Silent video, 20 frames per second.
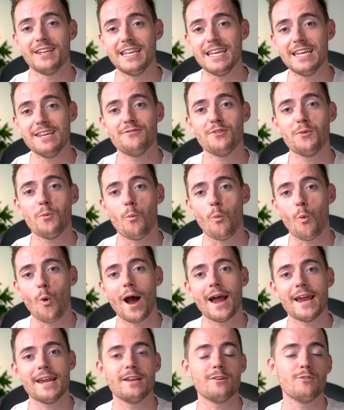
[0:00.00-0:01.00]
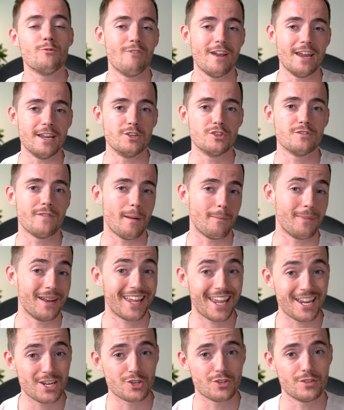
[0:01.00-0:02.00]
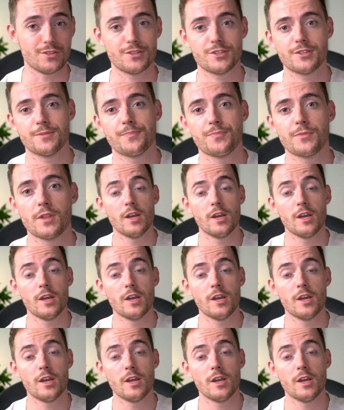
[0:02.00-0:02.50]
even wider range of applications.